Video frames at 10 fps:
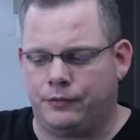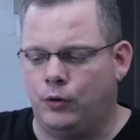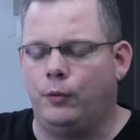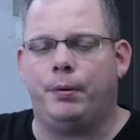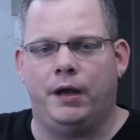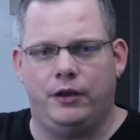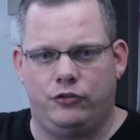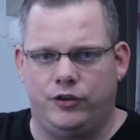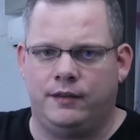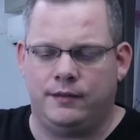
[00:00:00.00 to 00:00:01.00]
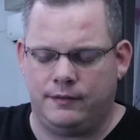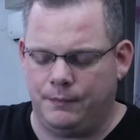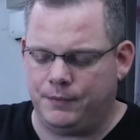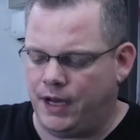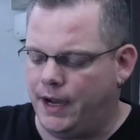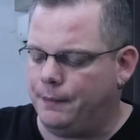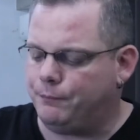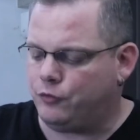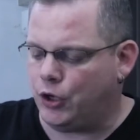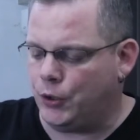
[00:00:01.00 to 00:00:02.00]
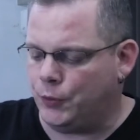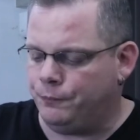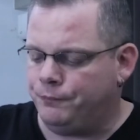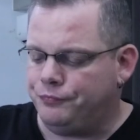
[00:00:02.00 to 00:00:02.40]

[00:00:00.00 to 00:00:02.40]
throat punch at the same time. So